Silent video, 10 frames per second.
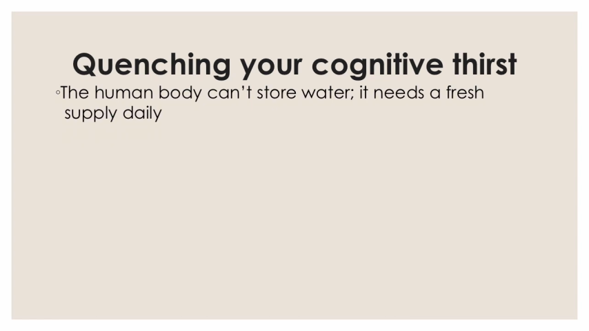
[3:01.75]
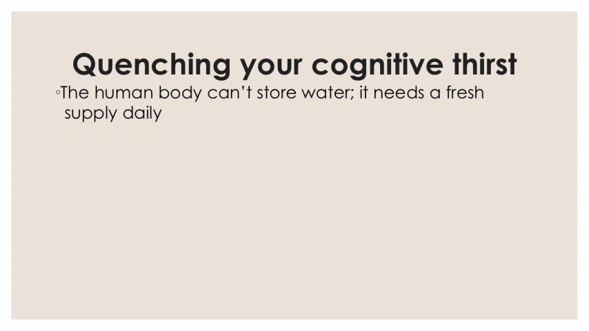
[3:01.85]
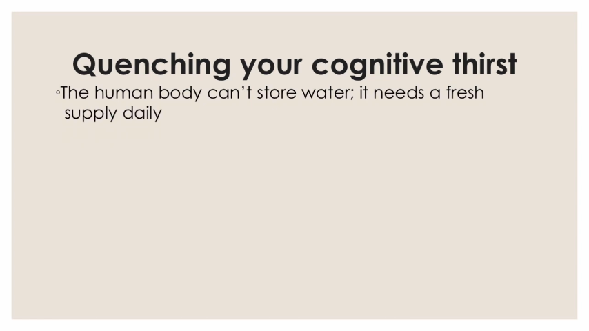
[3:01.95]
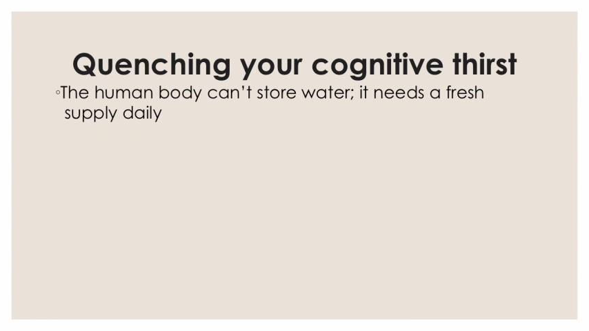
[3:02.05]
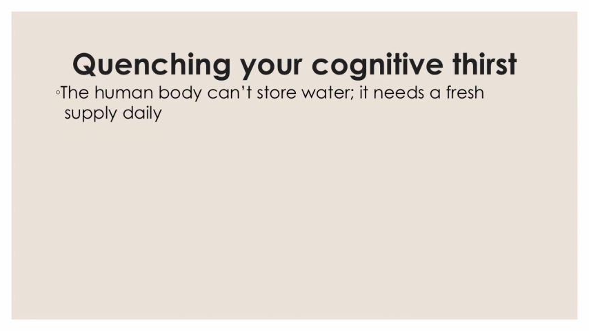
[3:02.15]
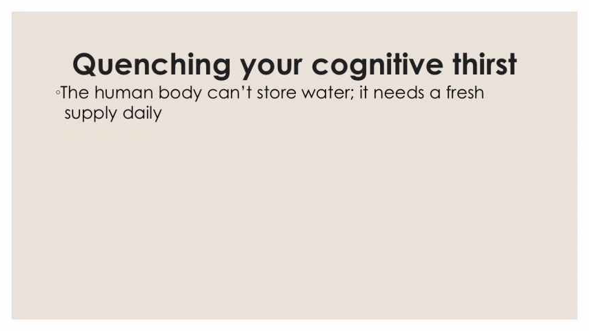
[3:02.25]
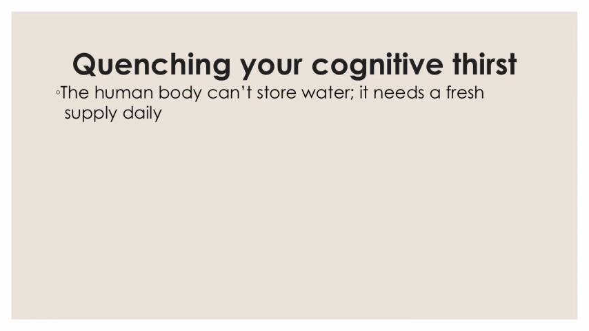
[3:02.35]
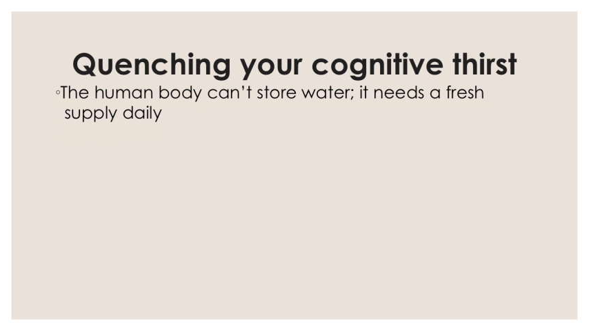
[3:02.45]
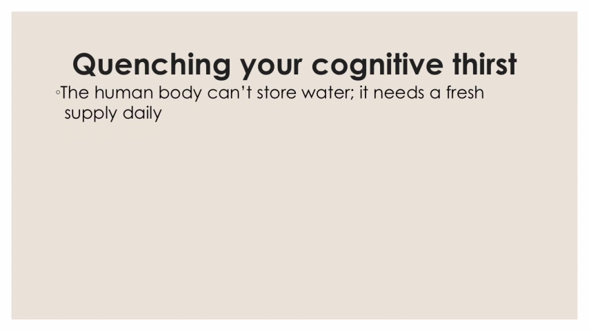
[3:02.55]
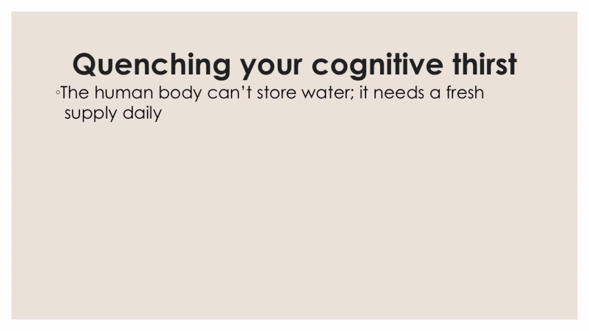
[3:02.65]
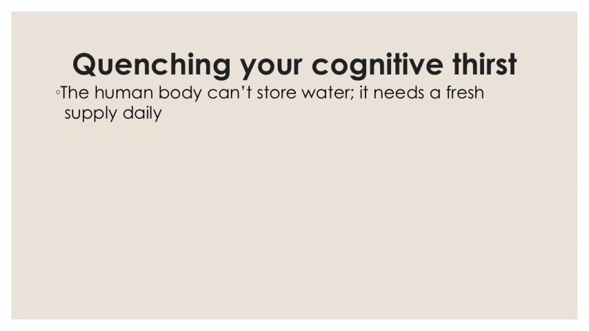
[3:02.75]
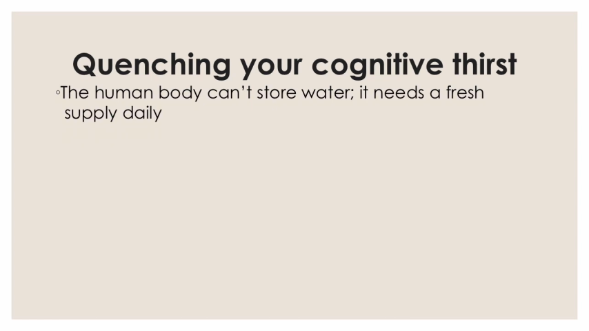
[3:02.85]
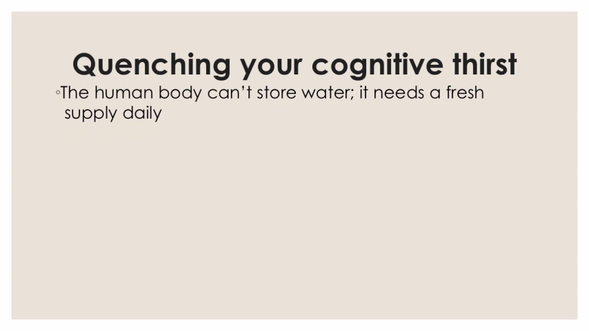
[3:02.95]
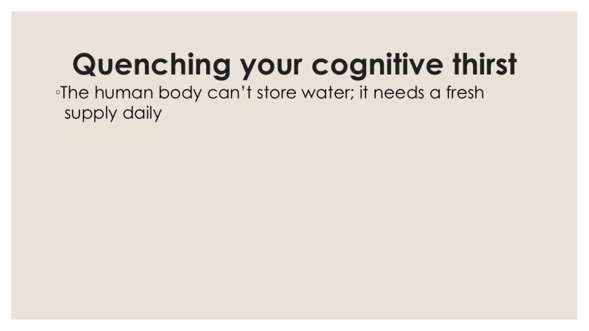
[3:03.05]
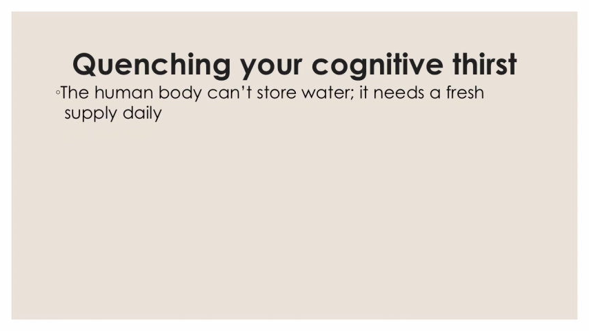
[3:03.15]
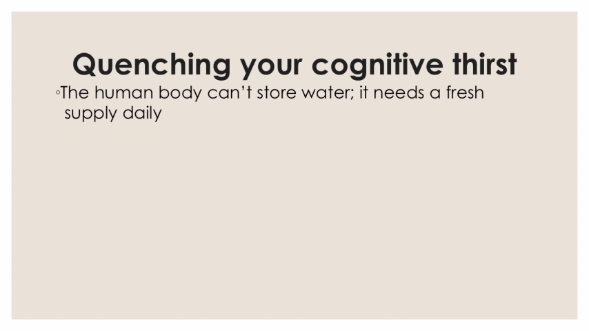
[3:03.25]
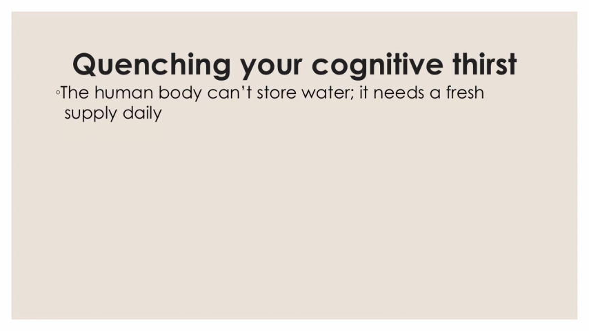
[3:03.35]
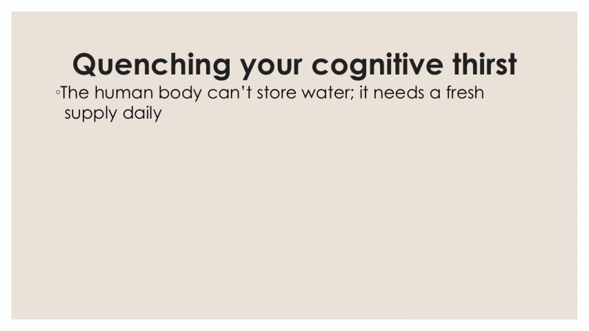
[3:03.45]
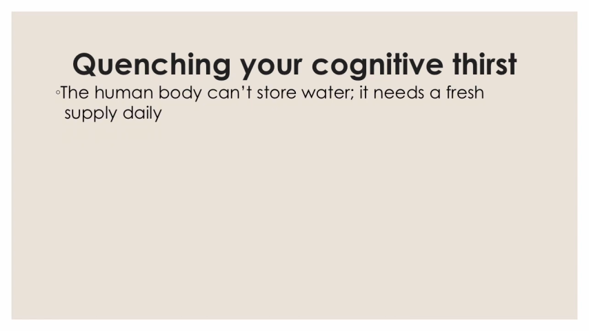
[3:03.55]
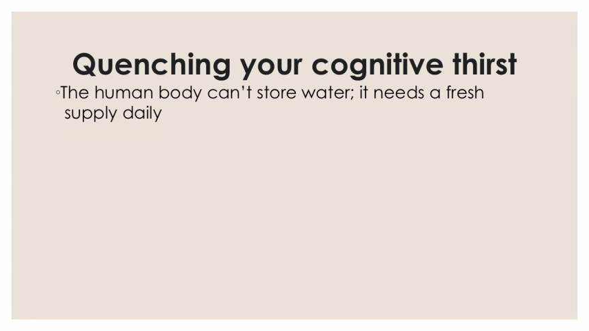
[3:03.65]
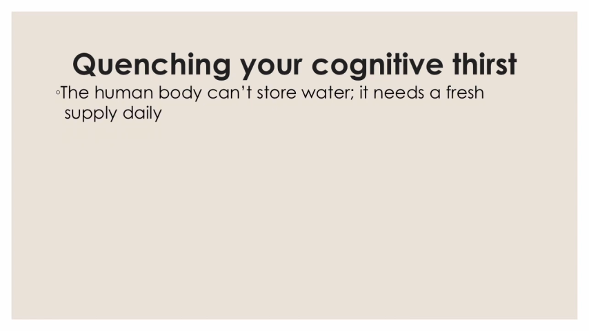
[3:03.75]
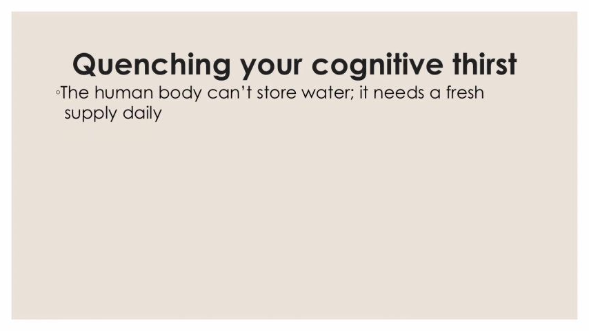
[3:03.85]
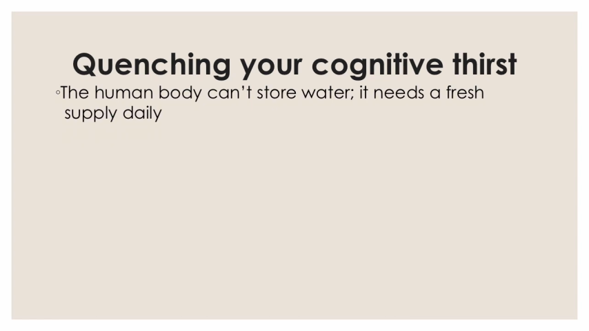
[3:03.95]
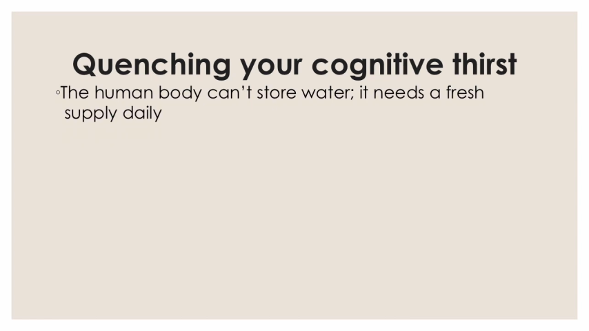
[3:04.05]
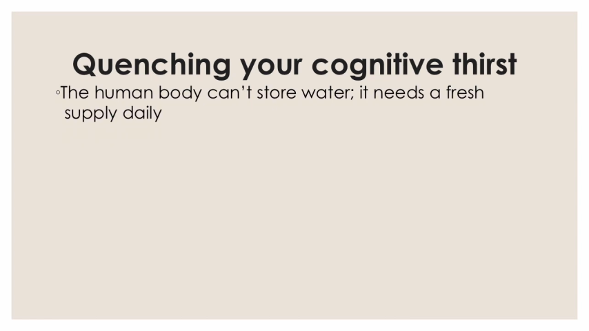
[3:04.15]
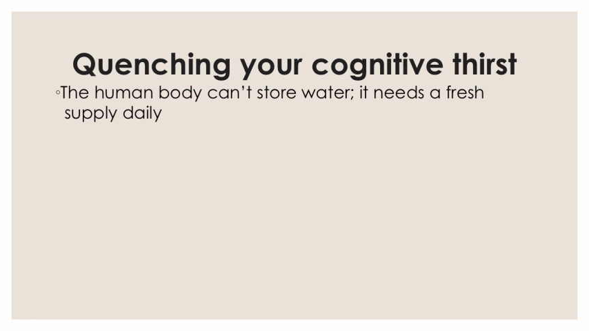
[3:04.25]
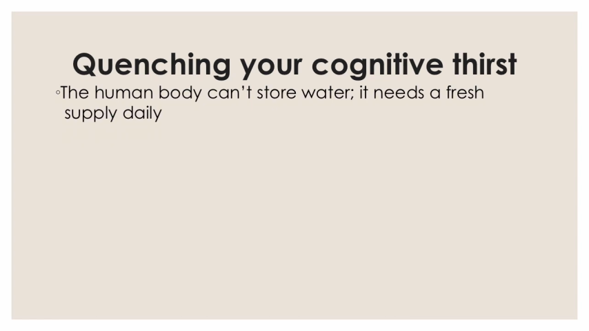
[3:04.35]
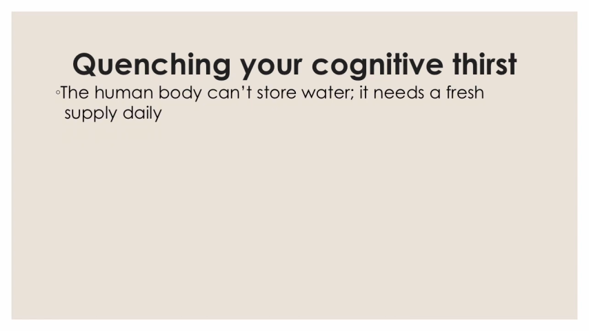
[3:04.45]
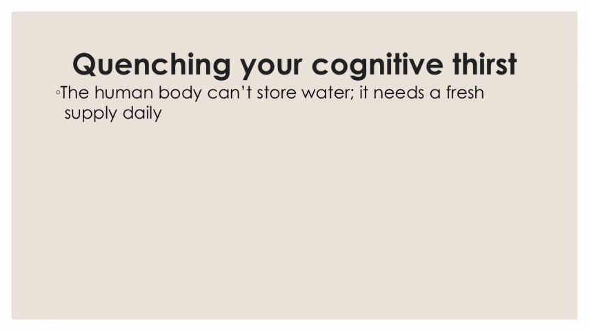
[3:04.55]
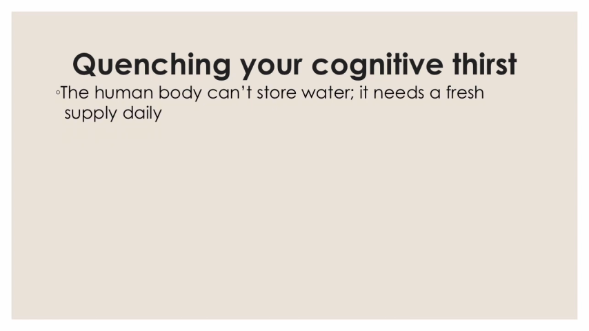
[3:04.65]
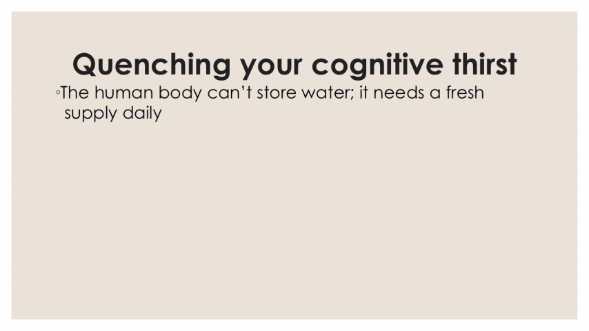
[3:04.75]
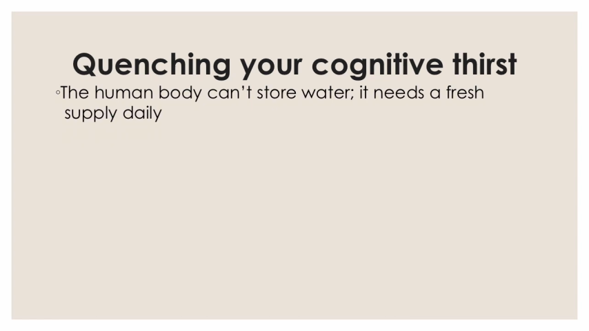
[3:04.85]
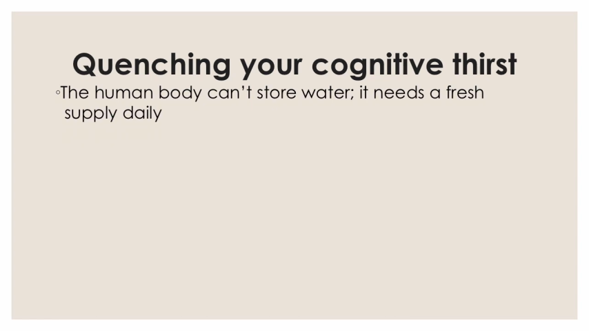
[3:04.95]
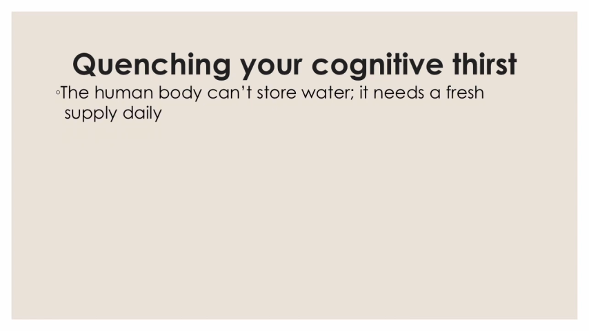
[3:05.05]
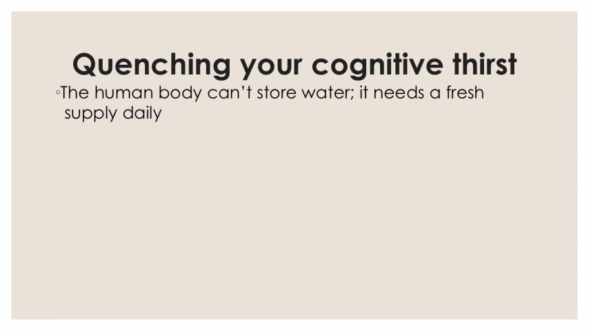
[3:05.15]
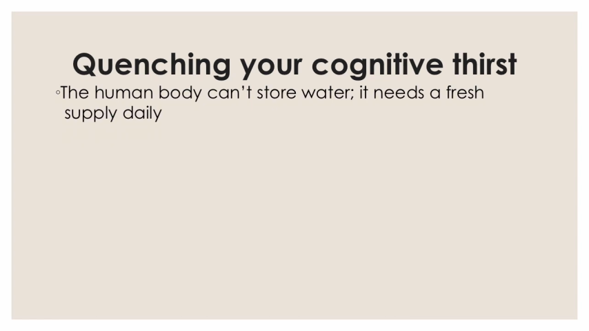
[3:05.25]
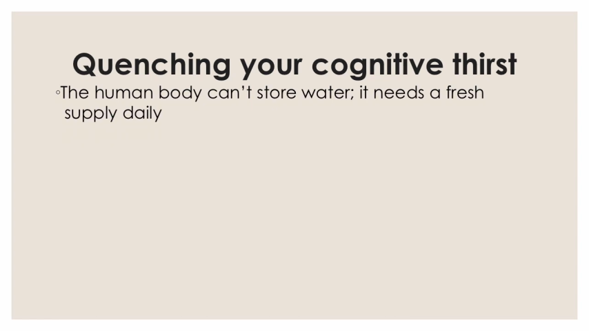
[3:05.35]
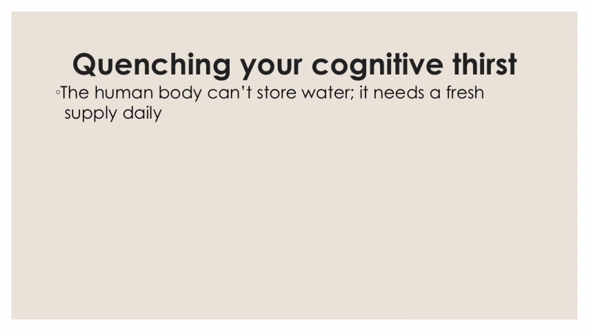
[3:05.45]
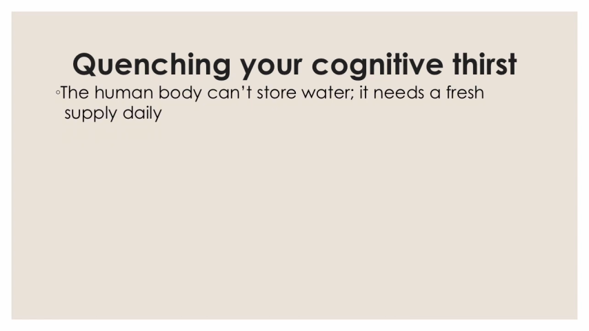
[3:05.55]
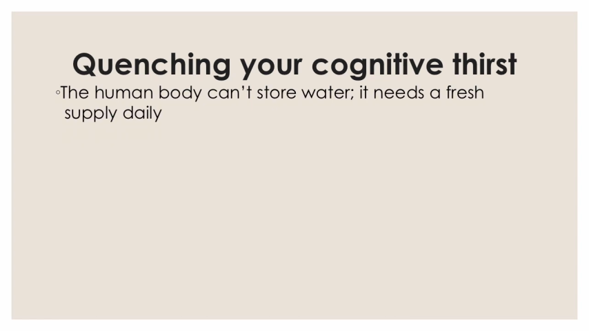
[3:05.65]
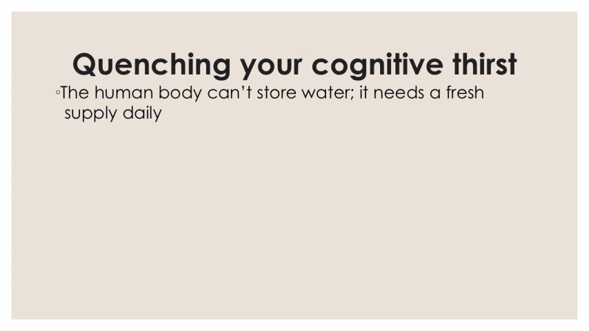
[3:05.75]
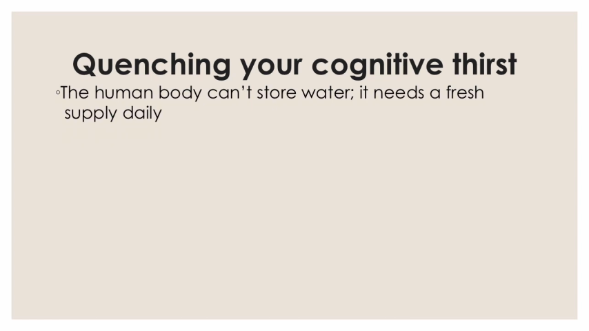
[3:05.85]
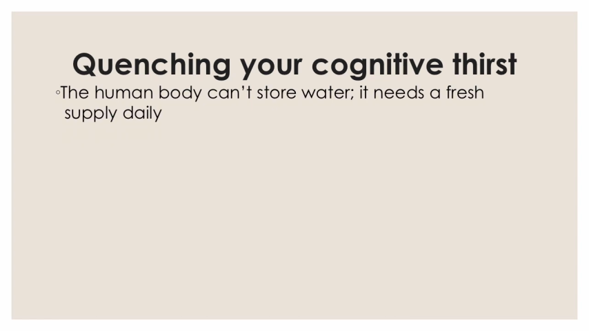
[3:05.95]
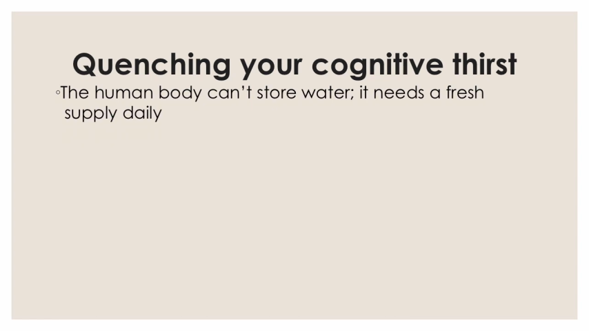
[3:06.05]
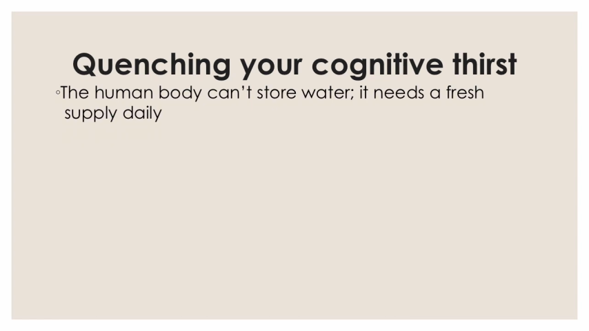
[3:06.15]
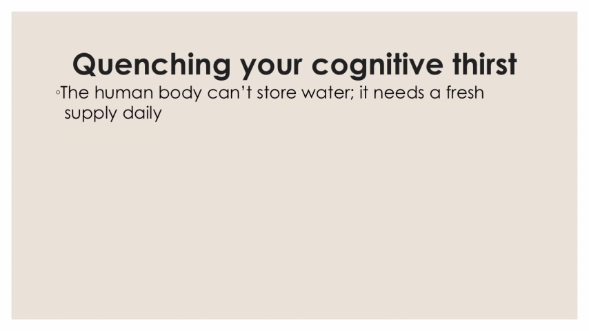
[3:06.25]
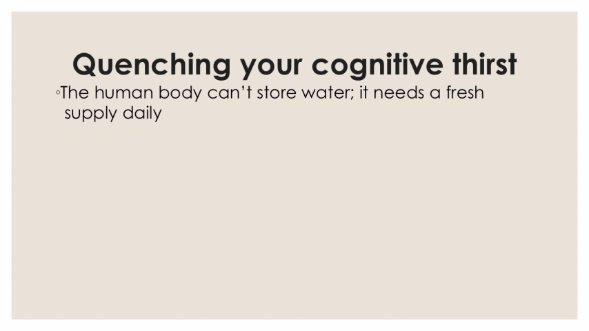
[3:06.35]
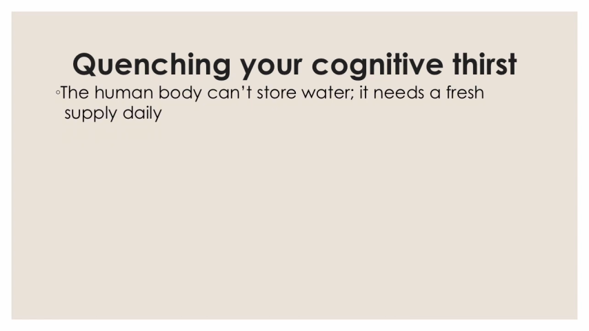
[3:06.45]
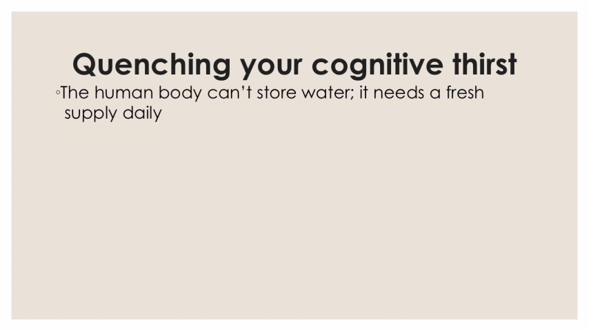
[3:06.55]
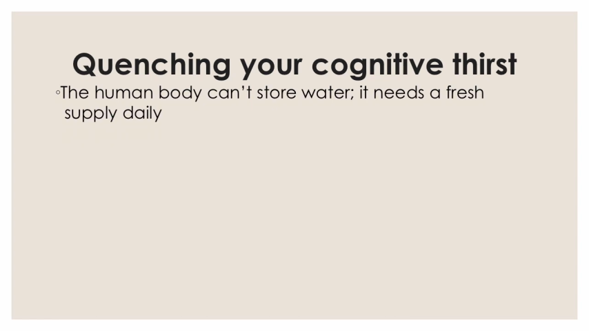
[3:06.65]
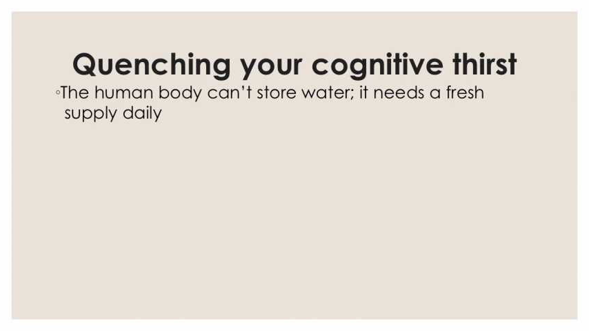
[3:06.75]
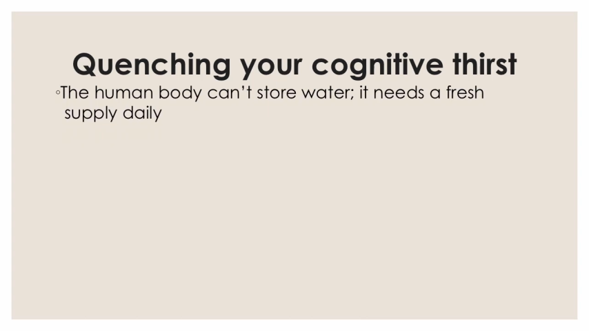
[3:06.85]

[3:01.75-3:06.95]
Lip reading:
No face is visible, so there are no lips to read.